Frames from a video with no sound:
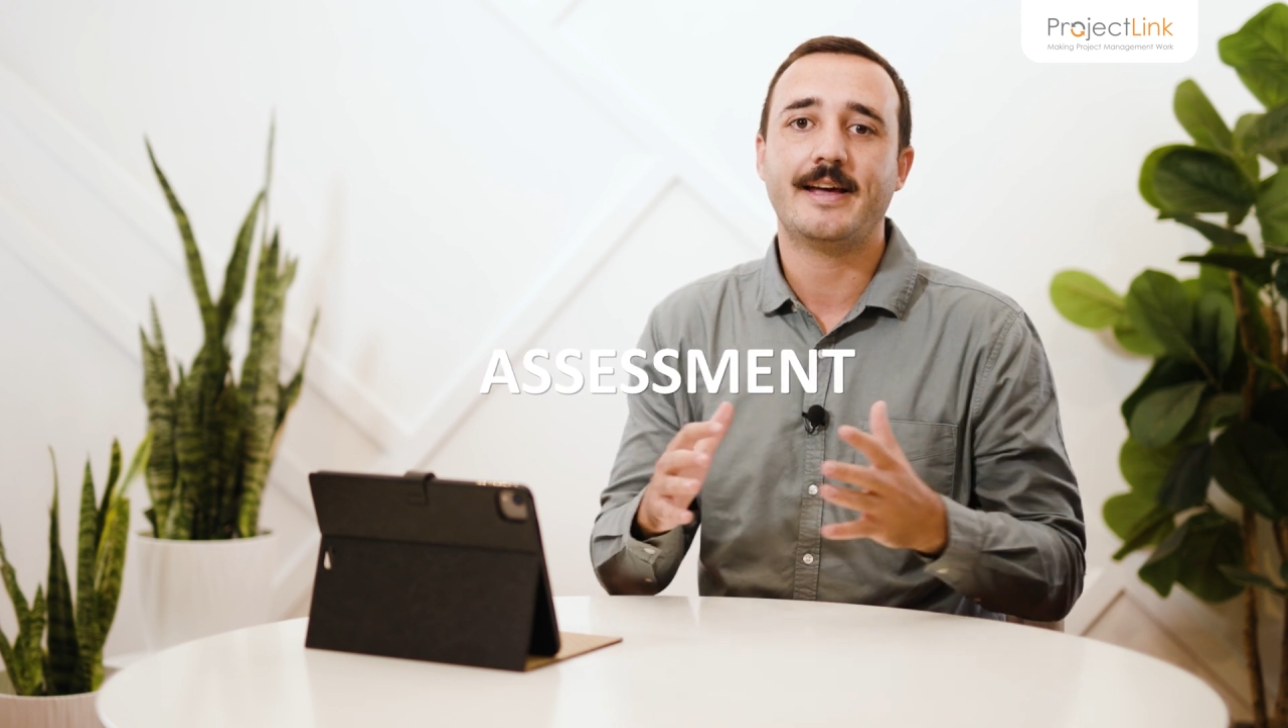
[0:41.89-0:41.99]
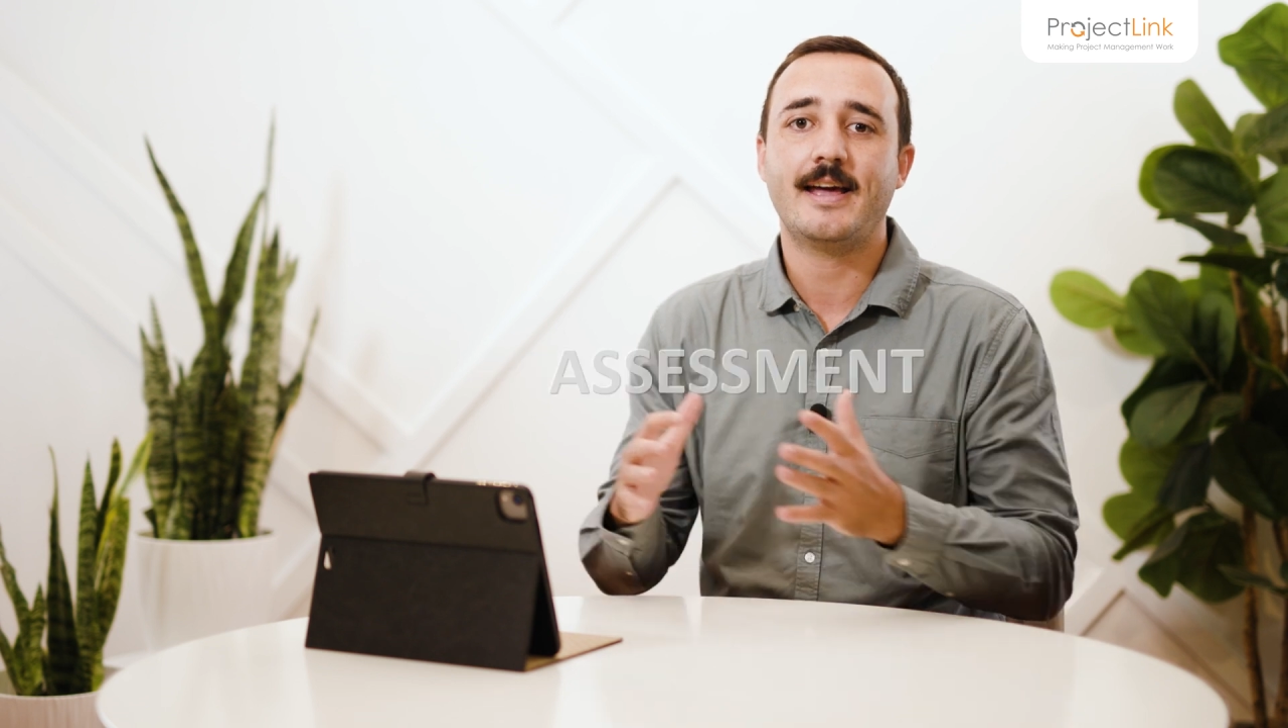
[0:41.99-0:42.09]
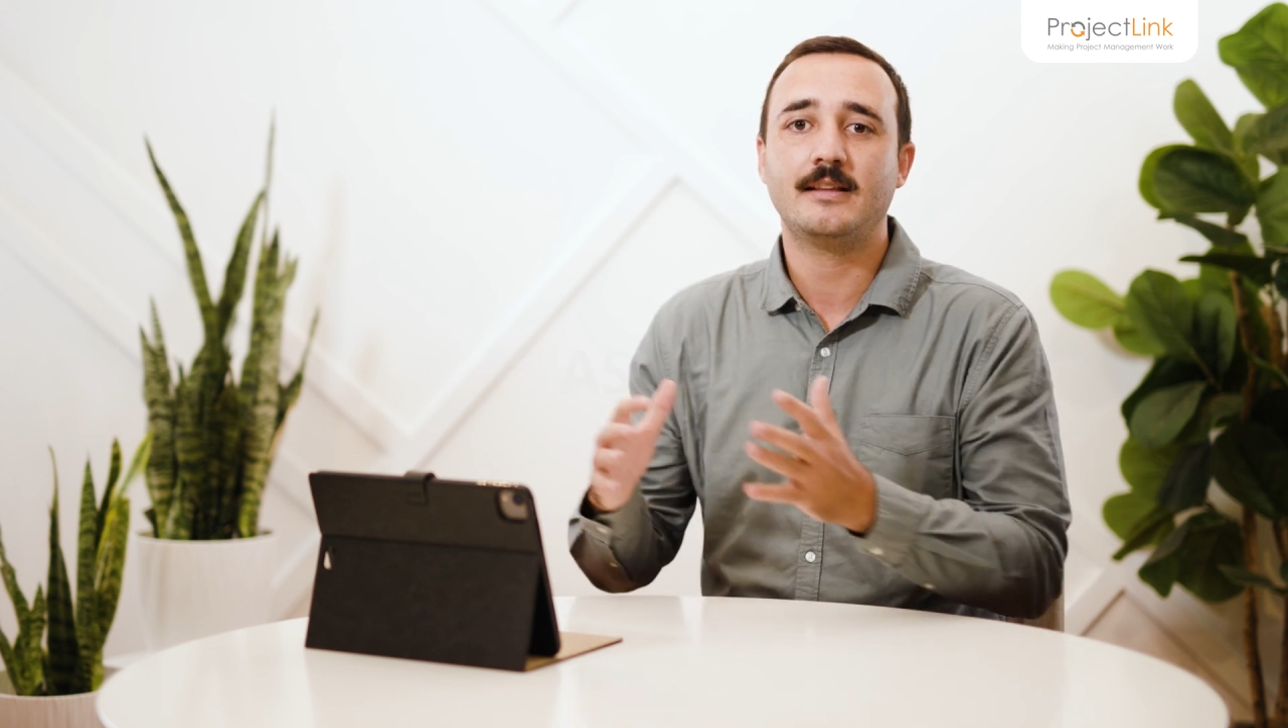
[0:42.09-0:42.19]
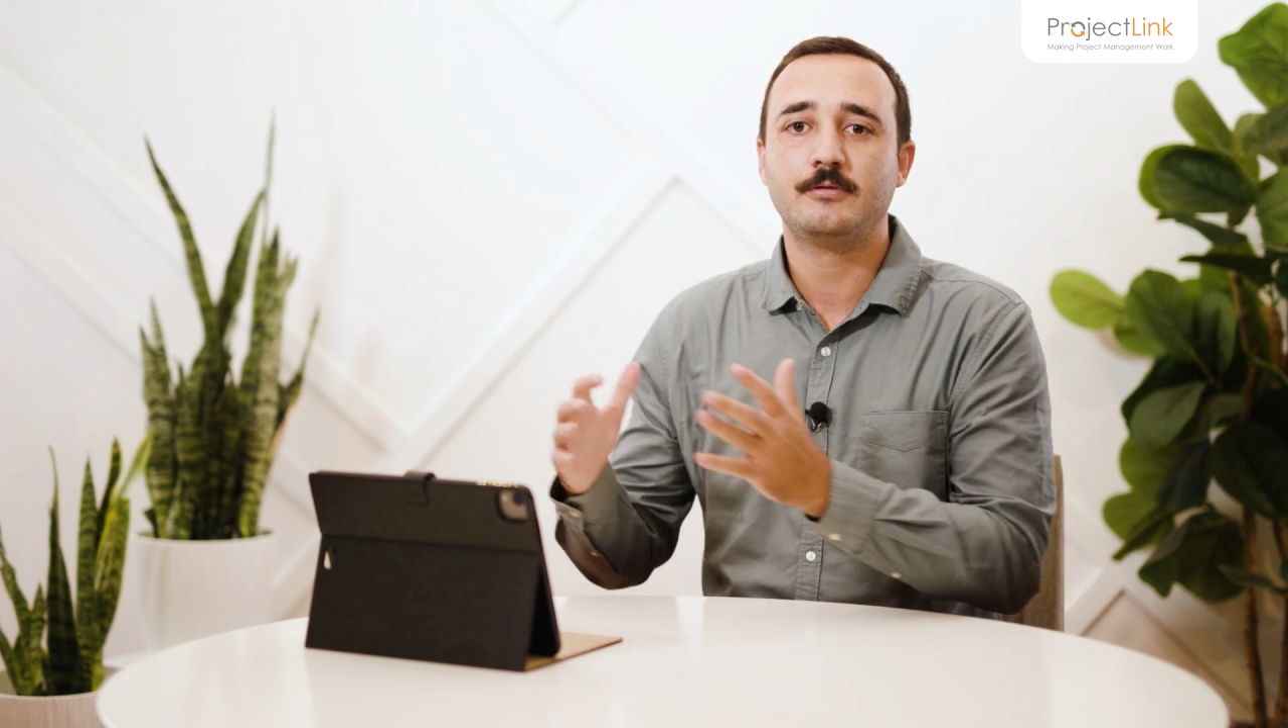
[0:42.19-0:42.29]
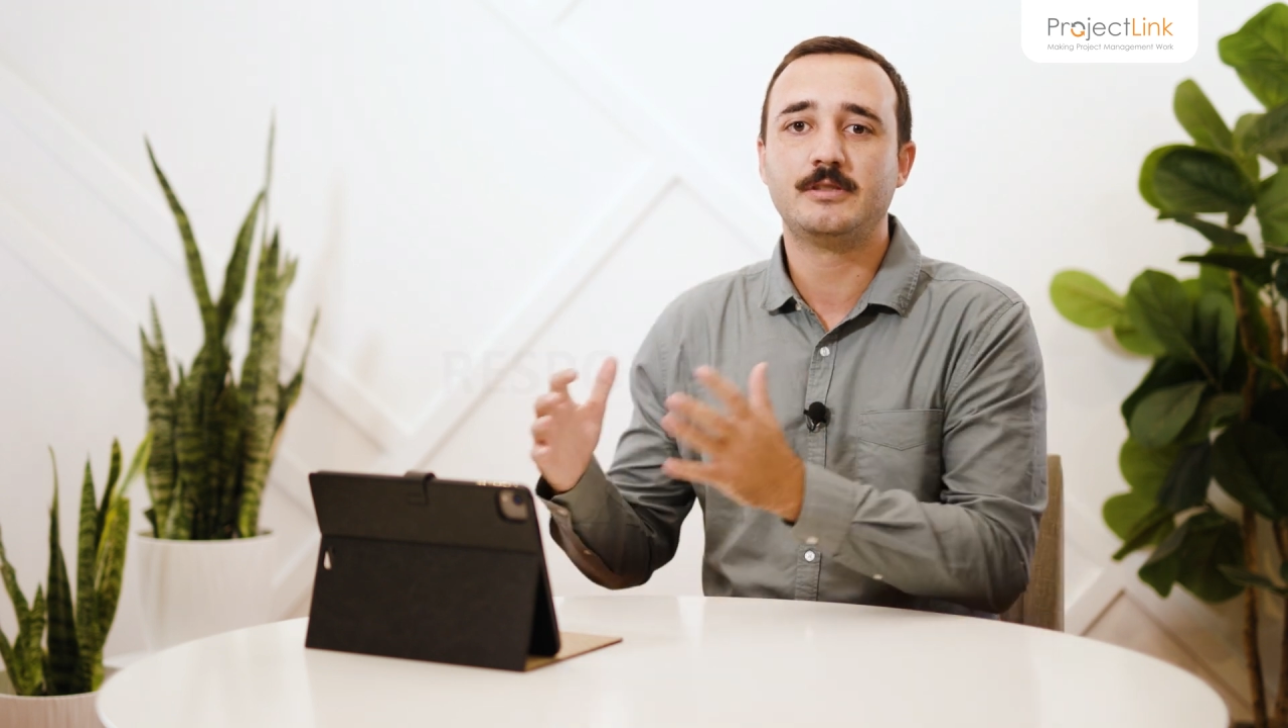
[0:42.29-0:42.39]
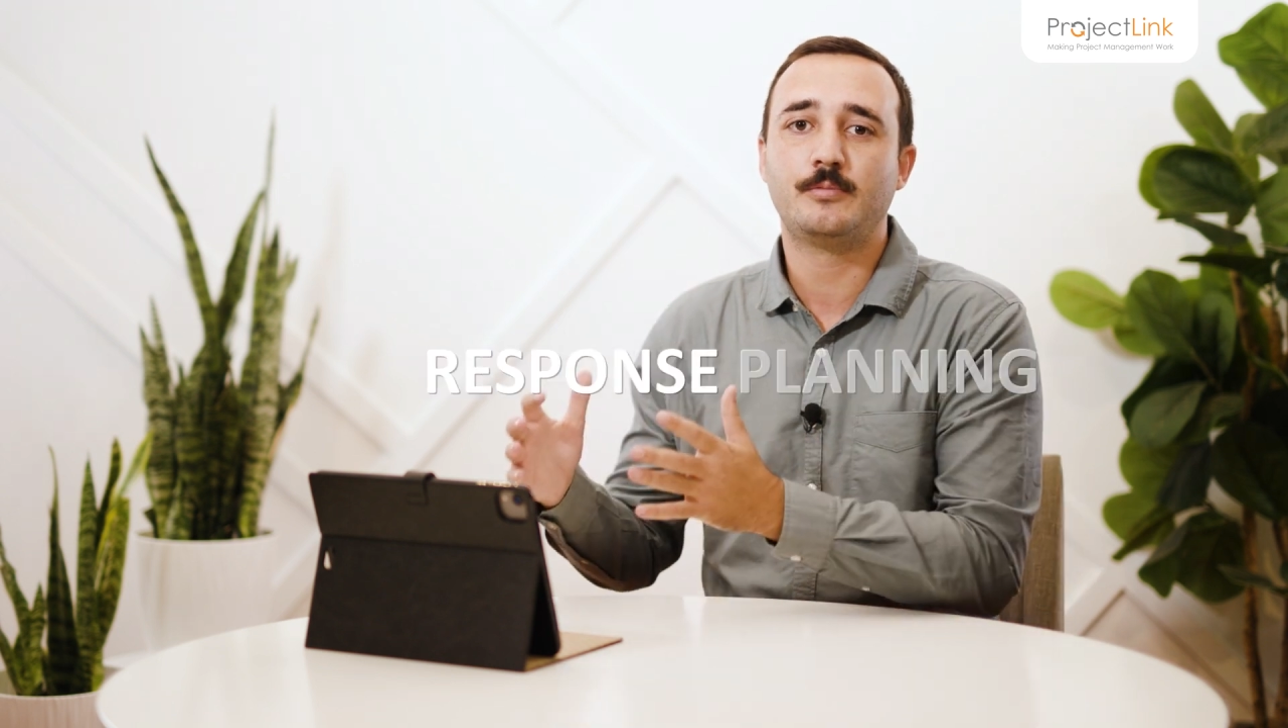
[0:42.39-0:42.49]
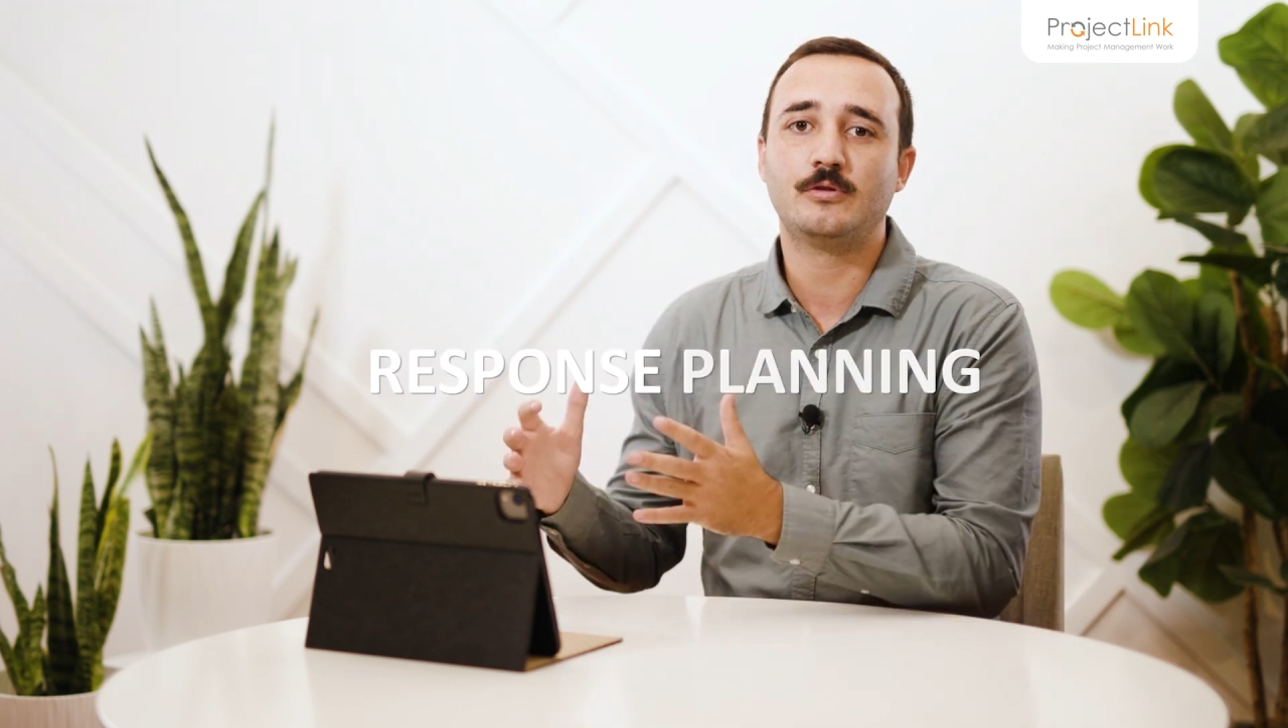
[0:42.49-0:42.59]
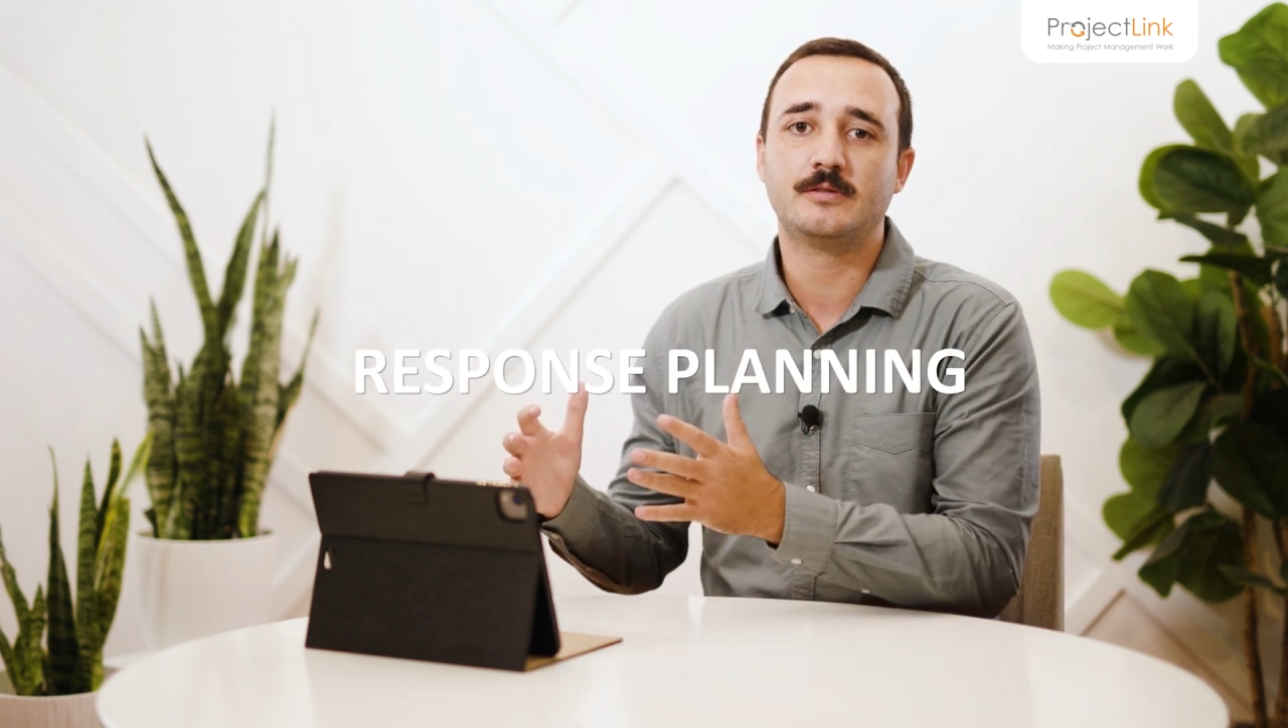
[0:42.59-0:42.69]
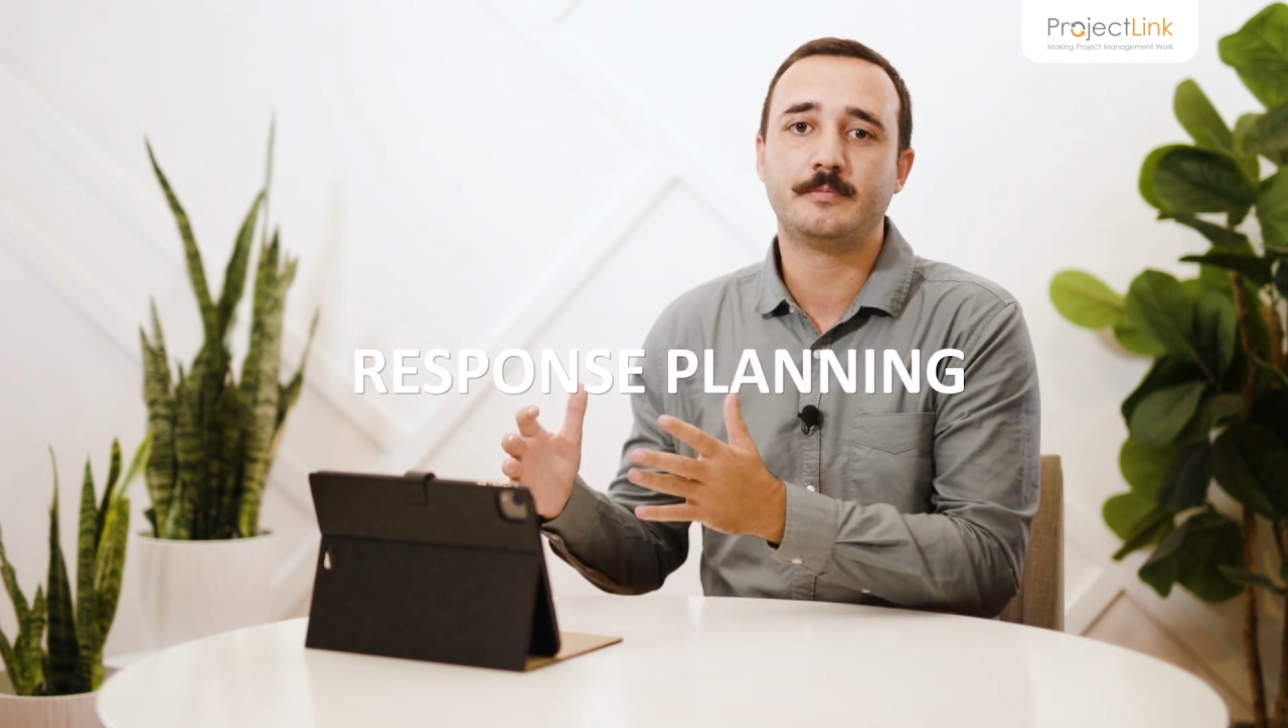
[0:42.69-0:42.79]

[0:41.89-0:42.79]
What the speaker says: and response